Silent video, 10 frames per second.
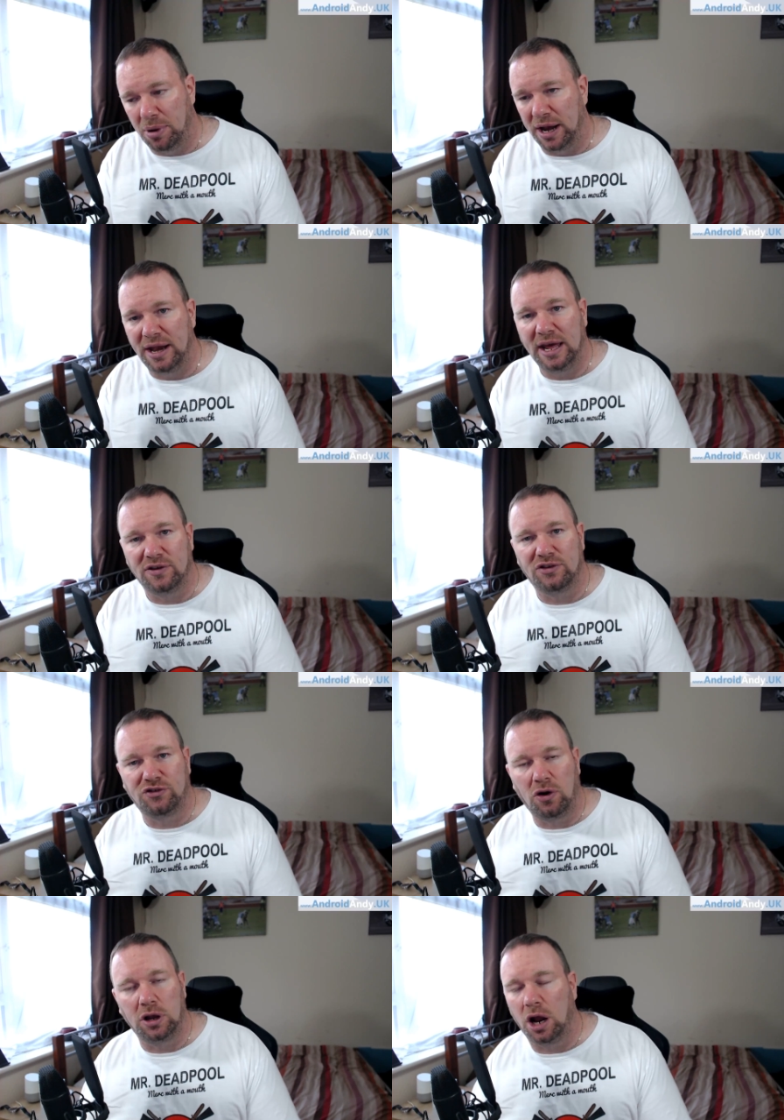But it is a
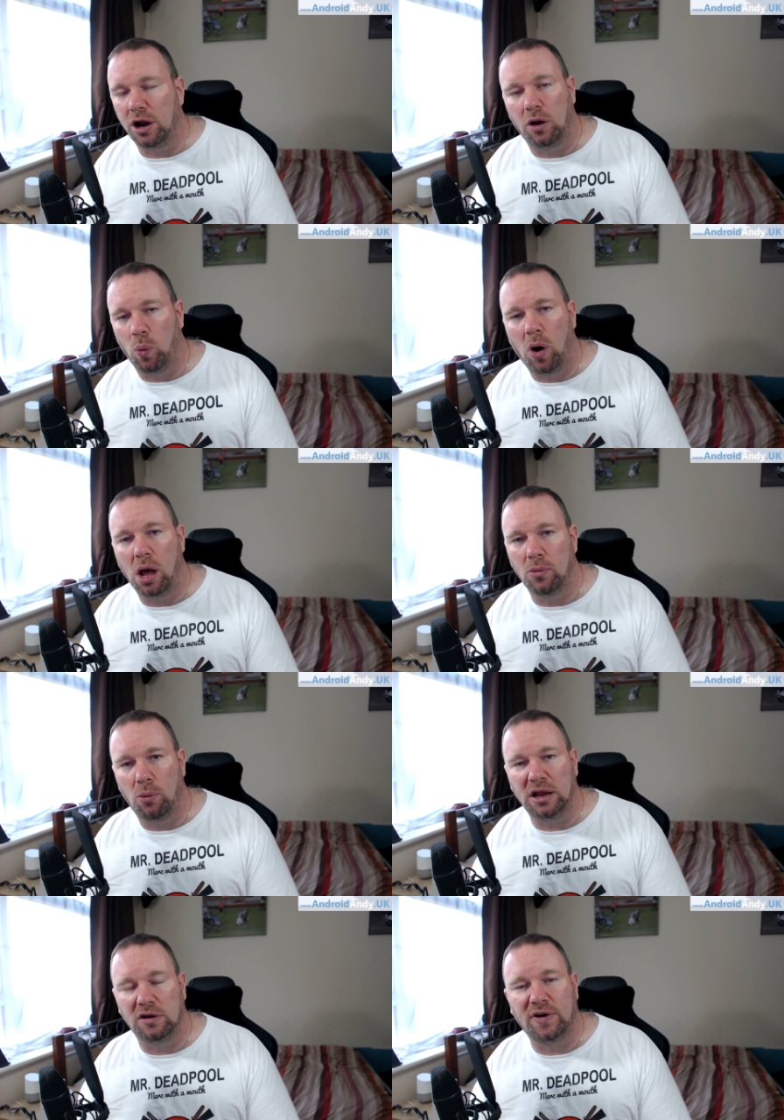strong, I don't know why
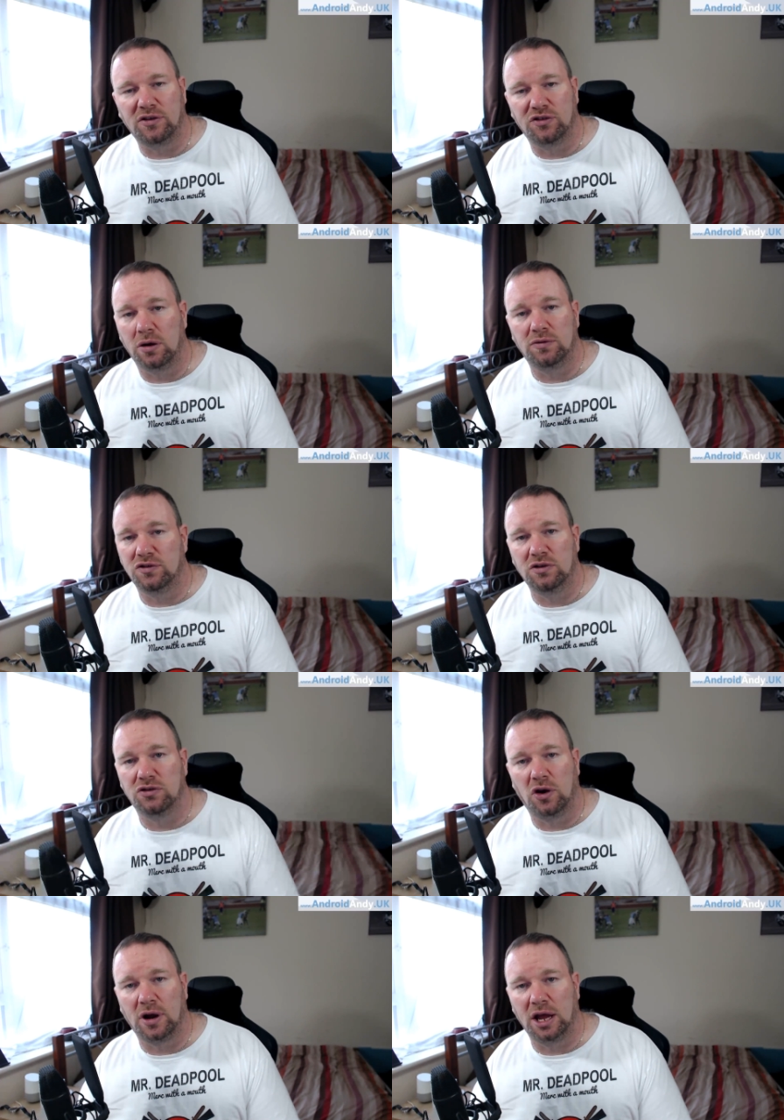more manufacturers don't just
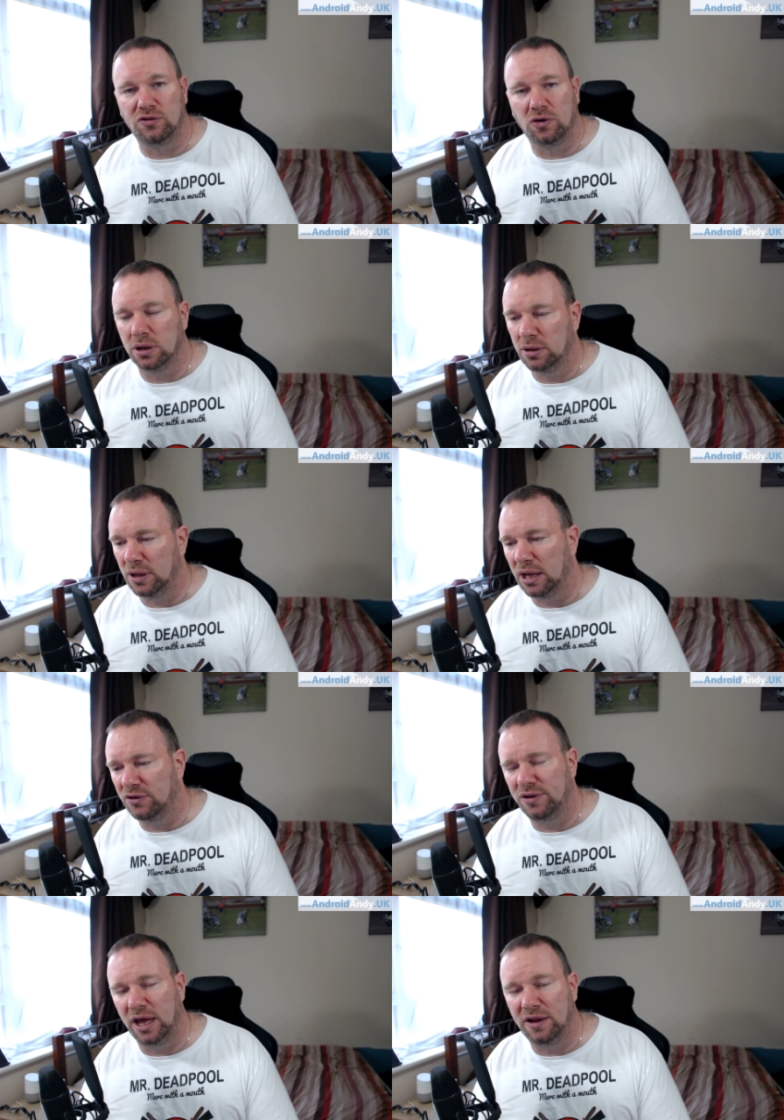use stock Android.
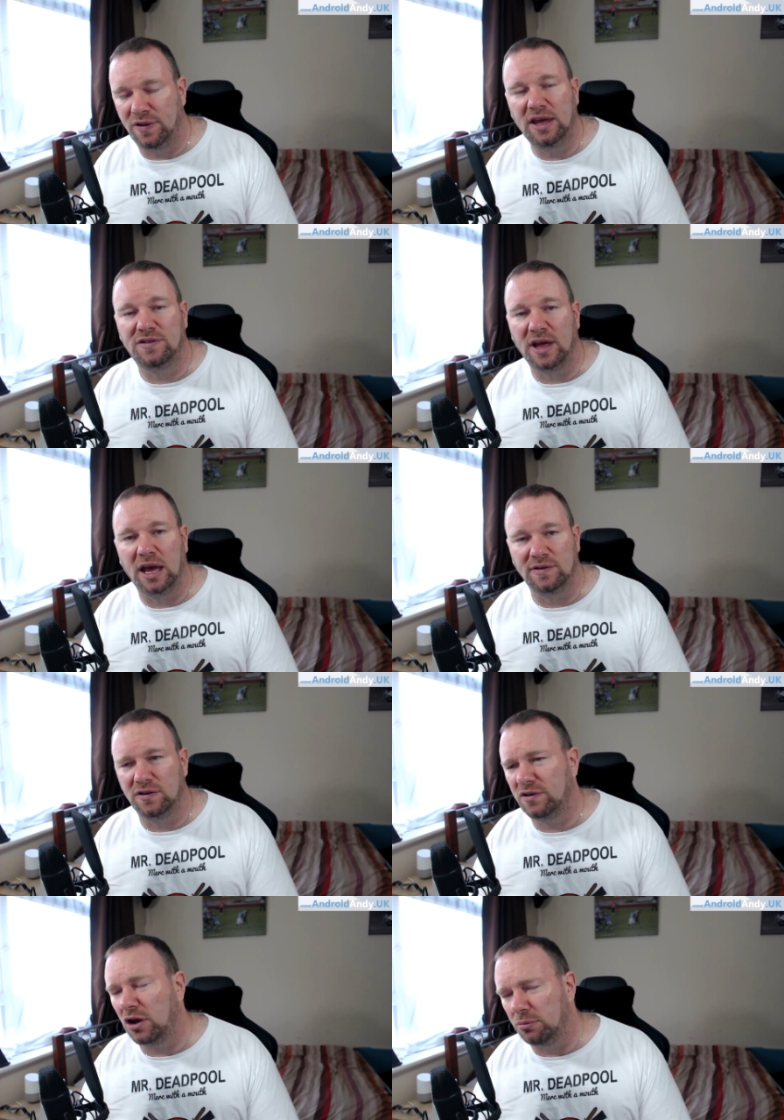These days,
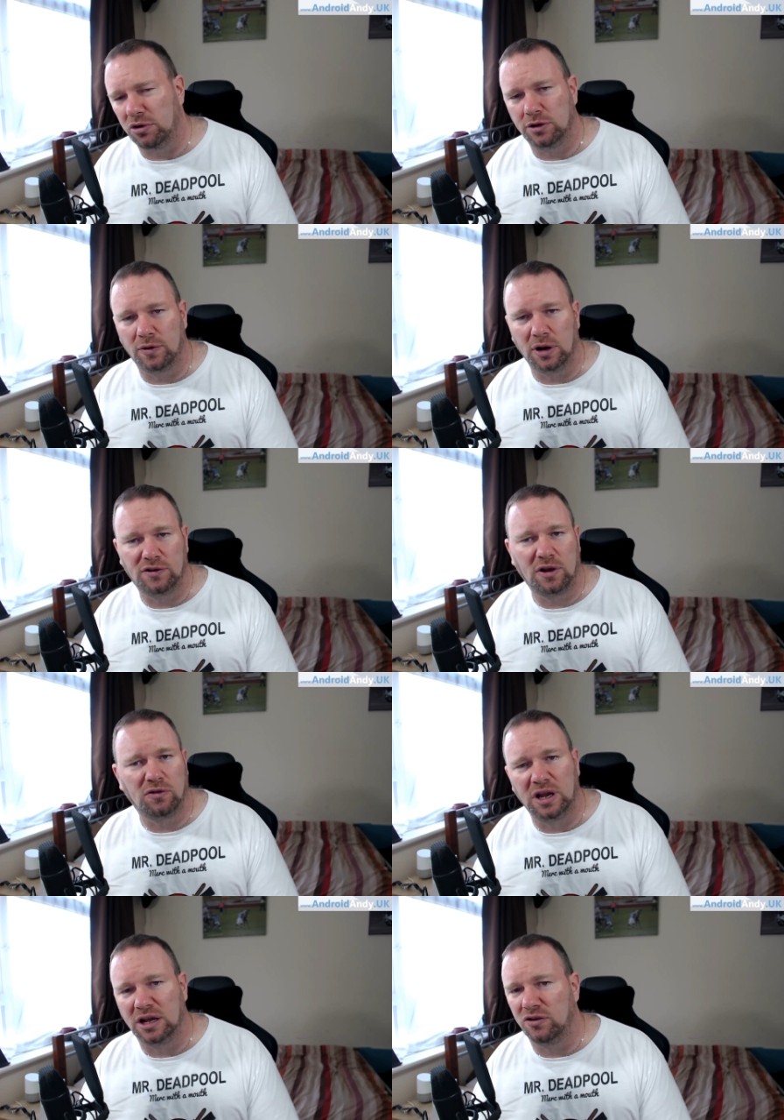it's so beautiful, it's
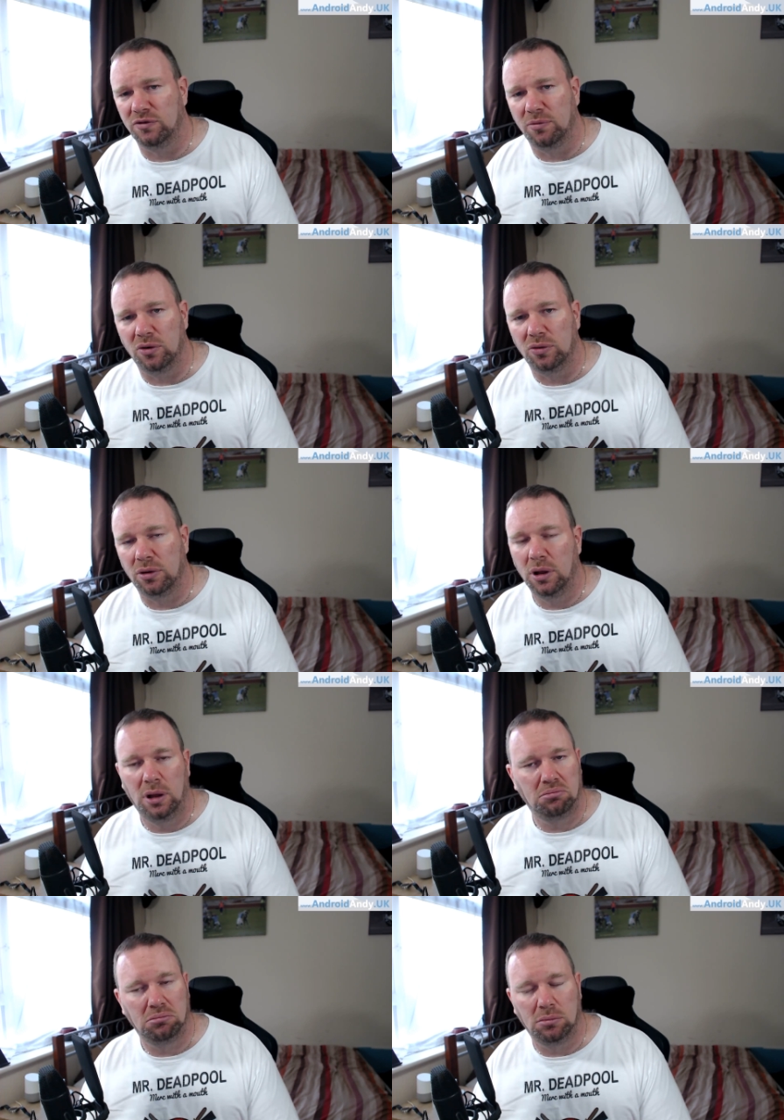so slick and smooth.
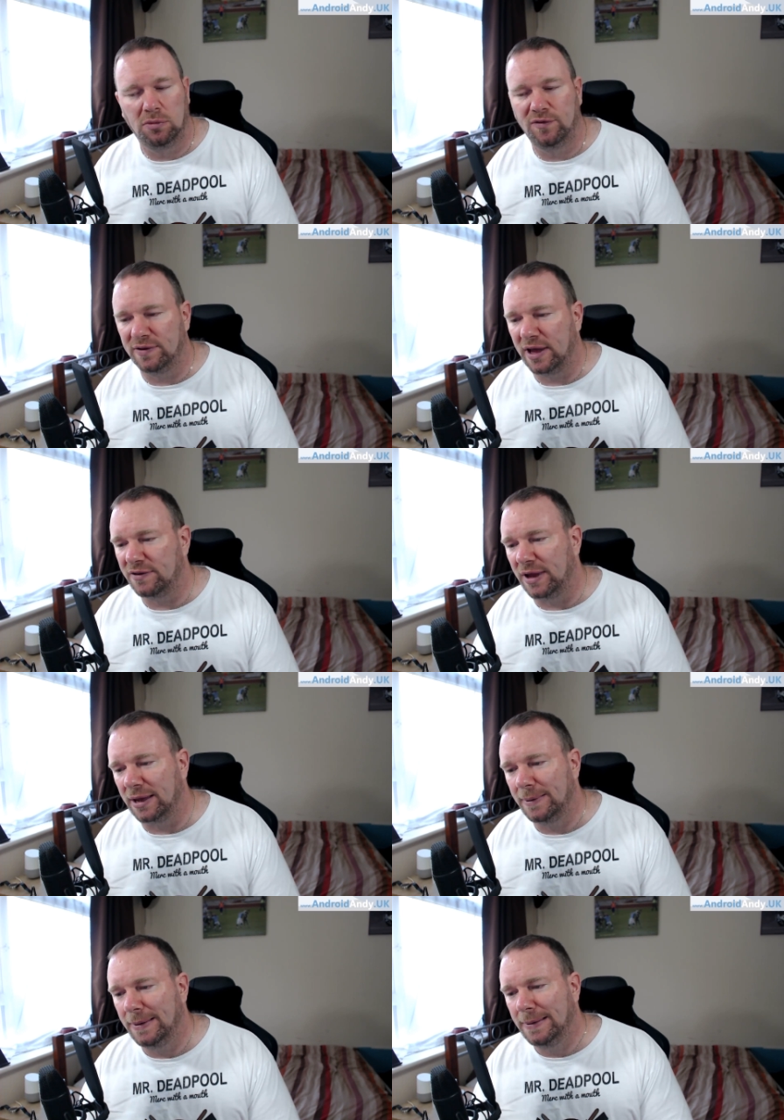Fantastic.